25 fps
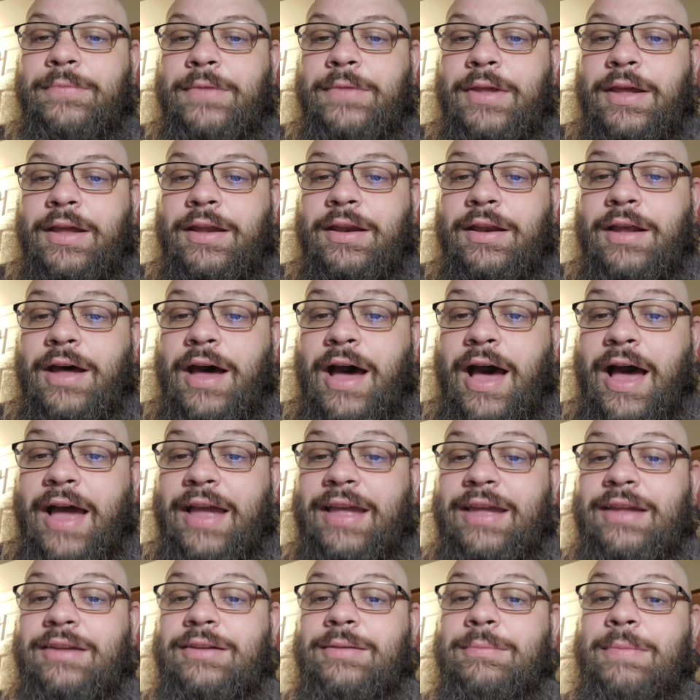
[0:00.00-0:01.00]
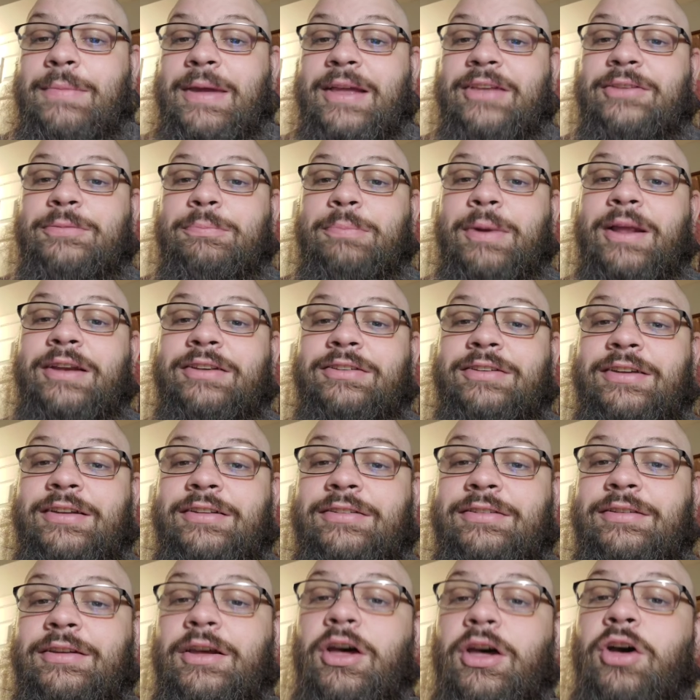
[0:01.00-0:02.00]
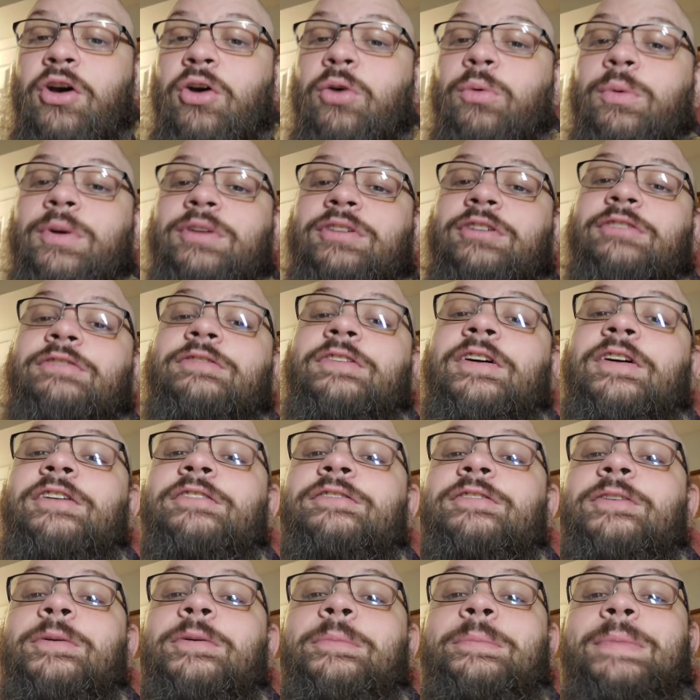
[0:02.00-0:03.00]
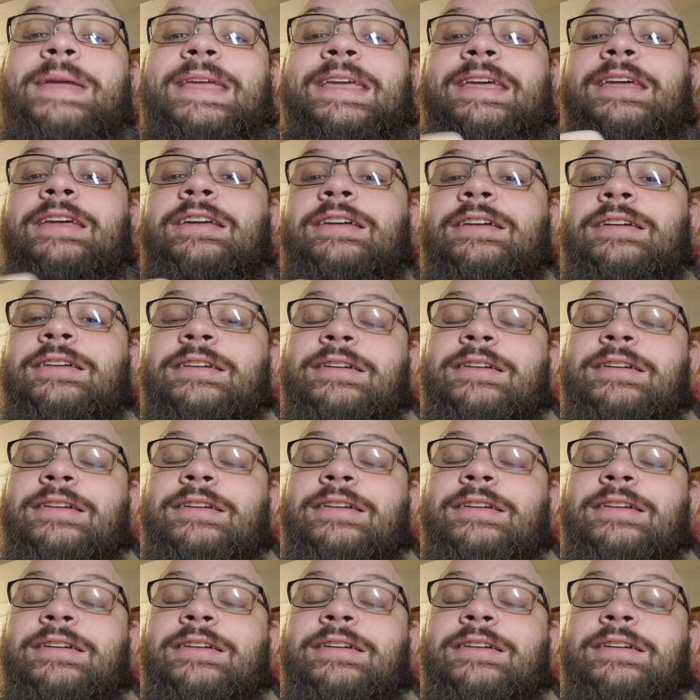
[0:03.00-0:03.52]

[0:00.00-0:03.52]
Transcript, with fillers: and I get to make spreadsheets, which are fun for me